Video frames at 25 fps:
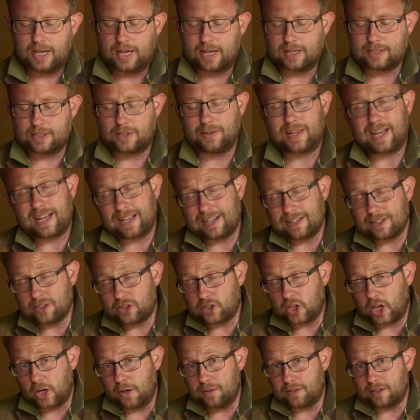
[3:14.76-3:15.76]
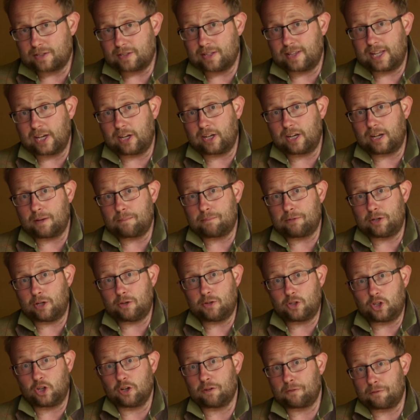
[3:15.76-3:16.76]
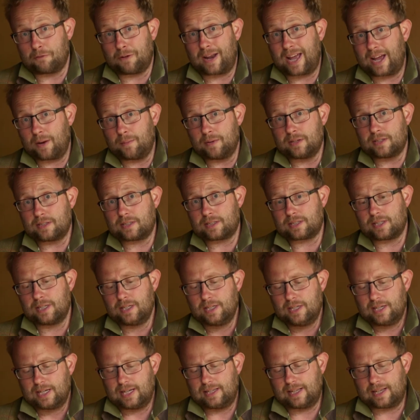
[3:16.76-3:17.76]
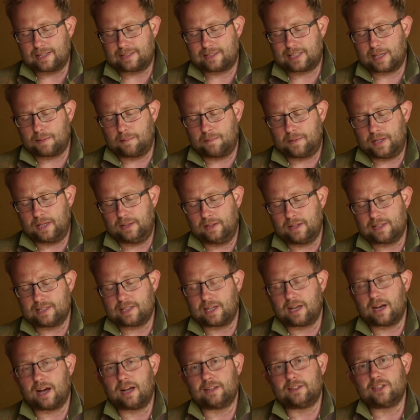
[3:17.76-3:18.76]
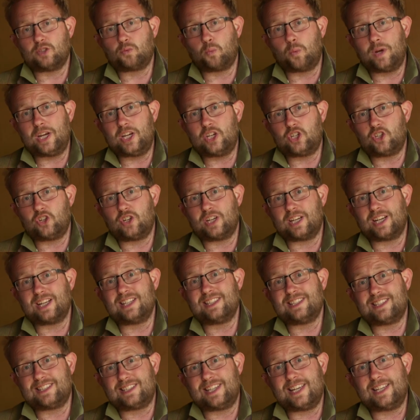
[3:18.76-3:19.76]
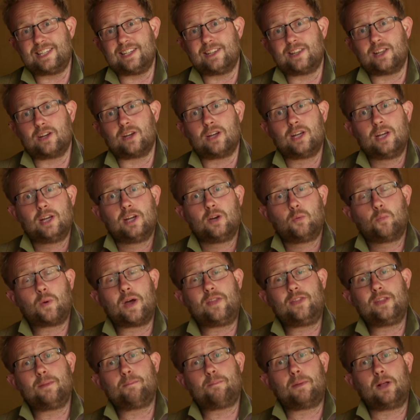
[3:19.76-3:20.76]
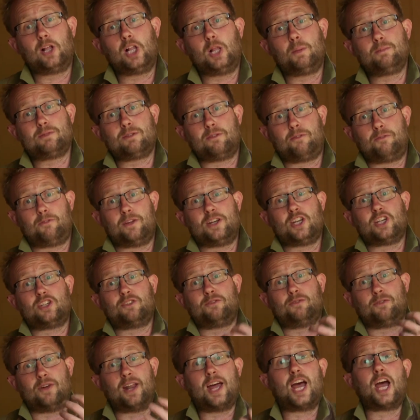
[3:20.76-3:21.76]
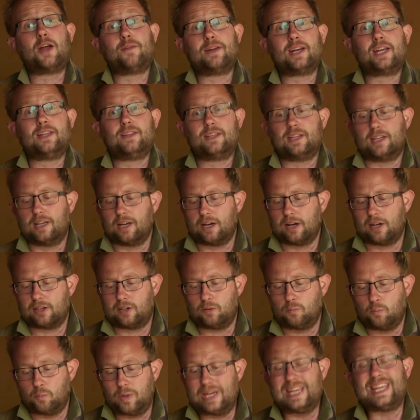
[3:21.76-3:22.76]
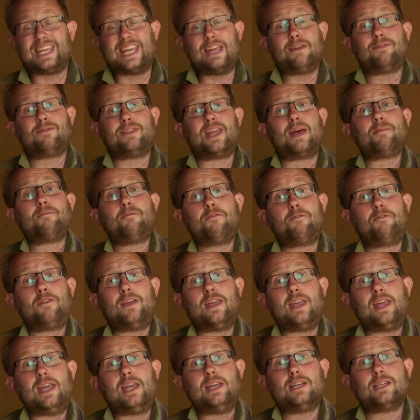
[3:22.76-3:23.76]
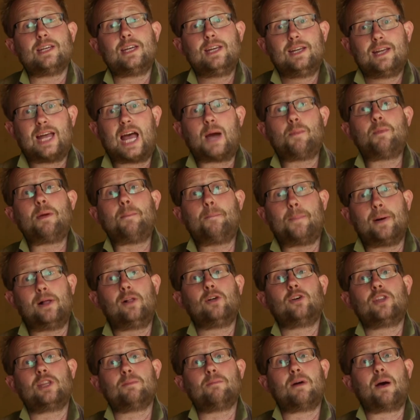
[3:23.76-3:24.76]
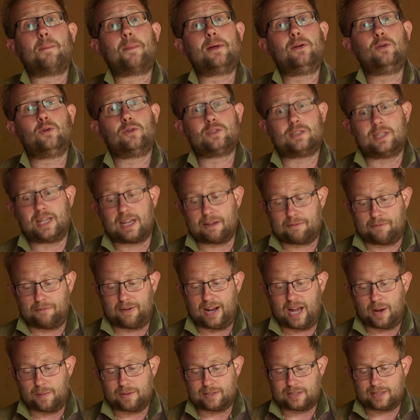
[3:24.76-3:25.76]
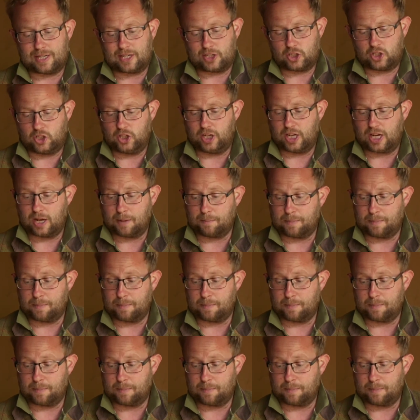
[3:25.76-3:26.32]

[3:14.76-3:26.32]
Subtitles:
So that shows us that they're going to produce good flowers, and that's something that as gardeners we should consider, that when the bulbs are finished flowering in the garden we give them feed and we bulk them up in order to get flowers next year.